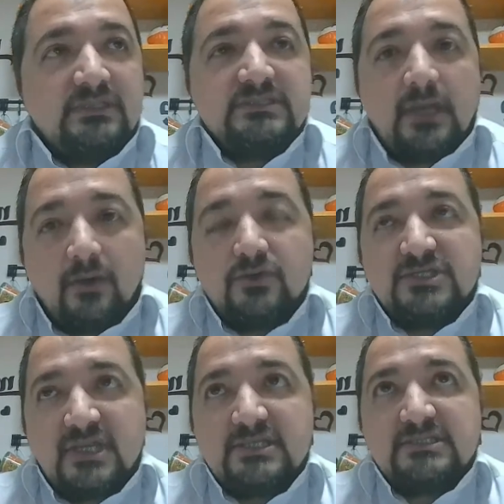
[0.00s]
it is our
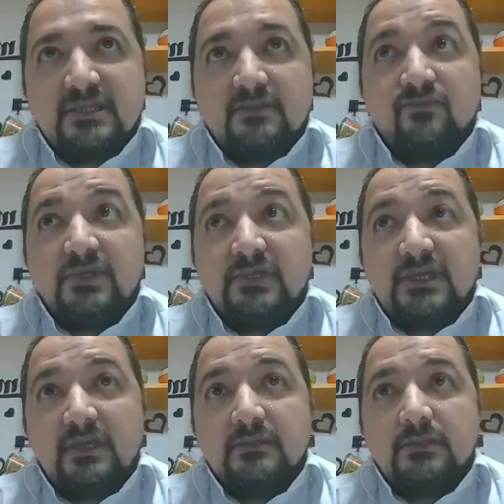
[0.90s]
chance that we
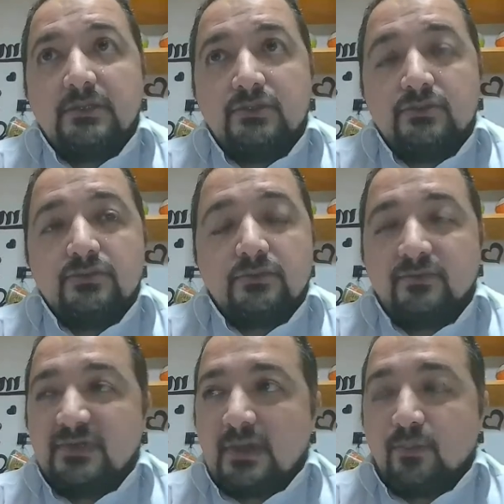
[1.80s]
can
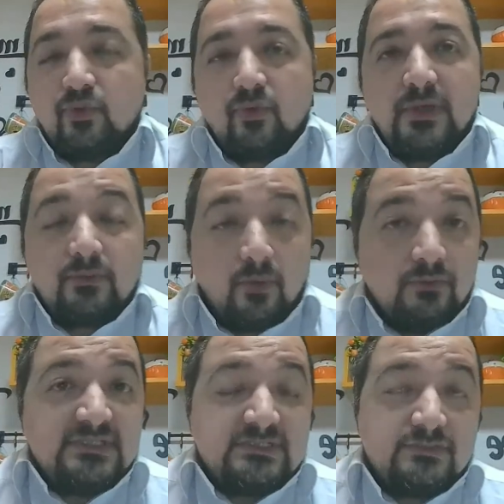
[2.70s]
provide
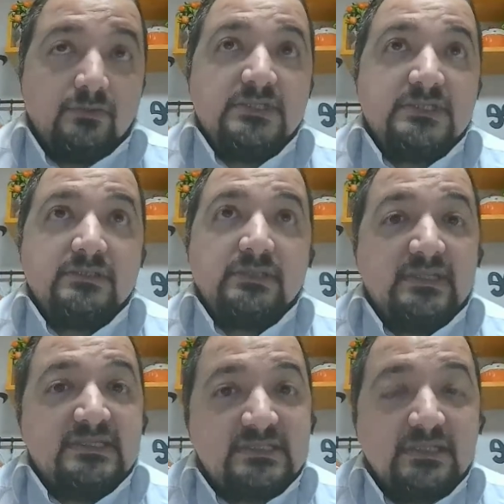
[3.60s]
all the solution
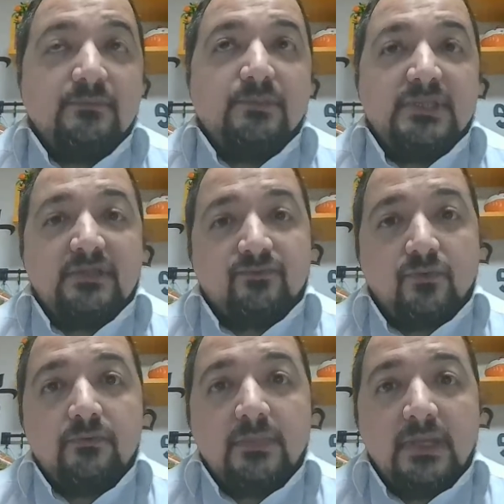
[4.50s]
in a single
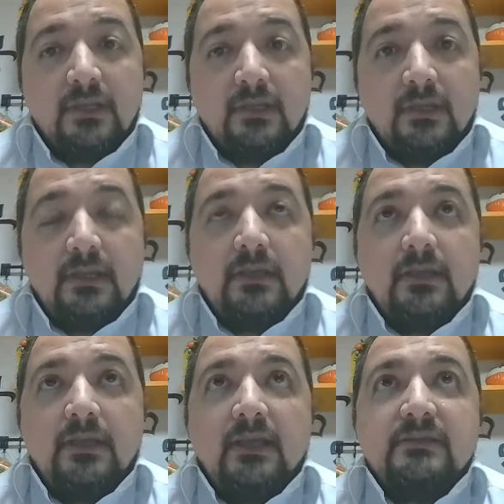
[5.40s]
platform,
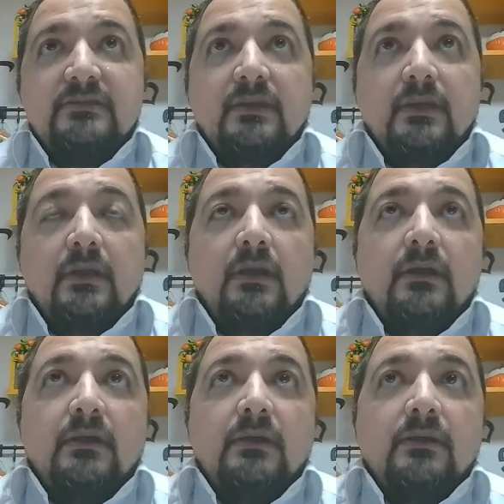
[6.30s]
and
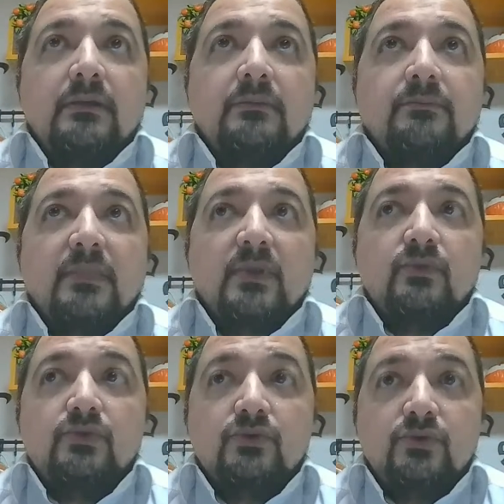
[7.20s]
uh,
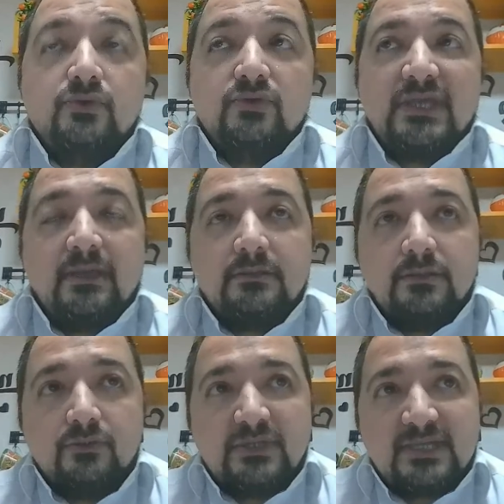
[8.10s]
you
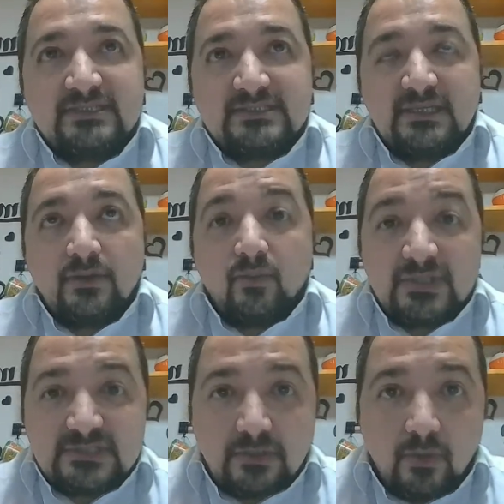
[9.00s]
can see
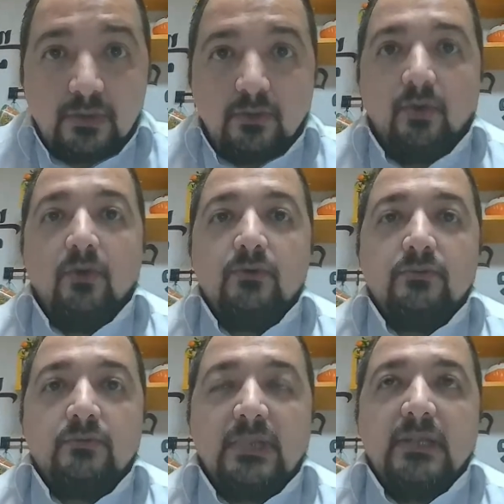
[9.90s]
what's going
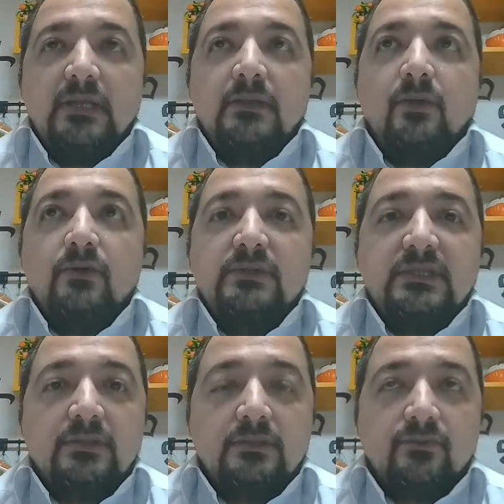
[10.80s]
on
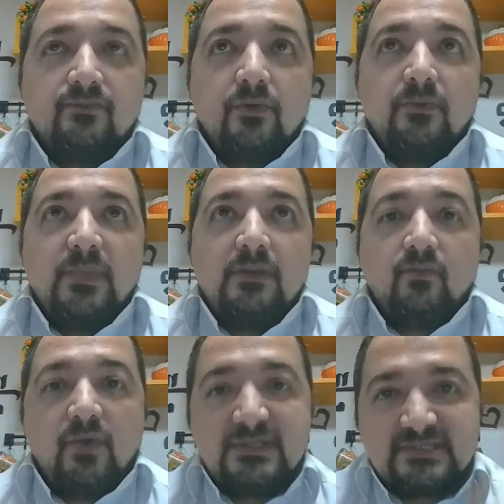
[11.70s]
only from
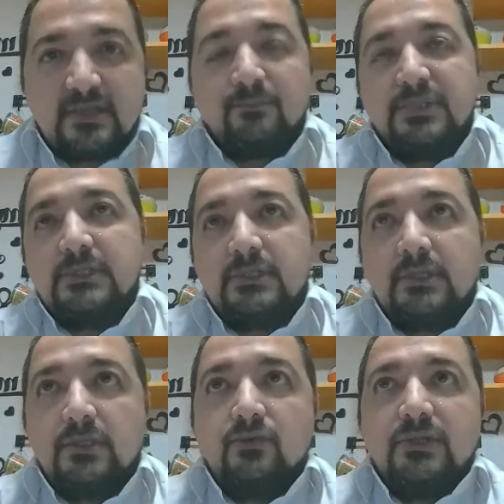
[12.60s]
one sample
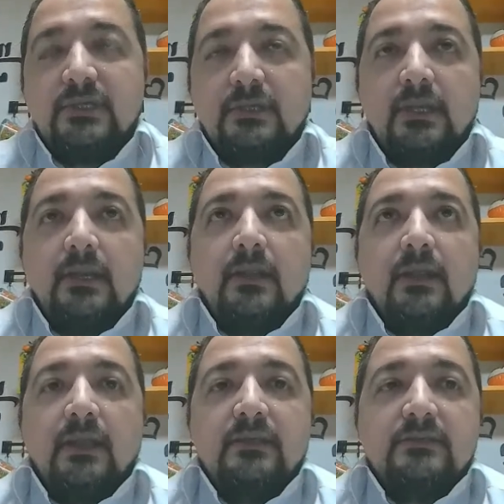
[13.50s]
GUI,
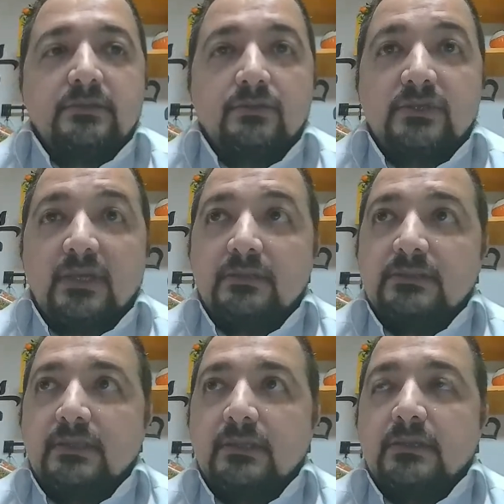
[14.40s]
and you
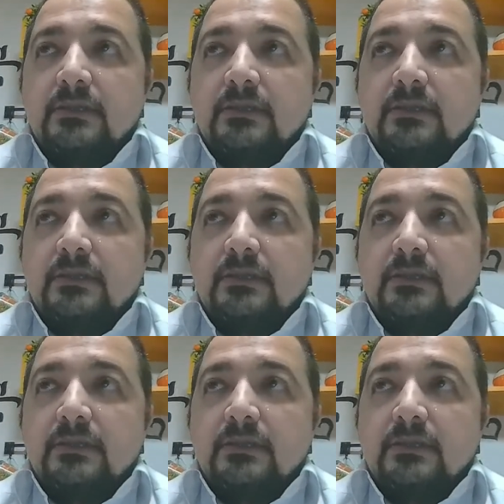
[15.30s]
can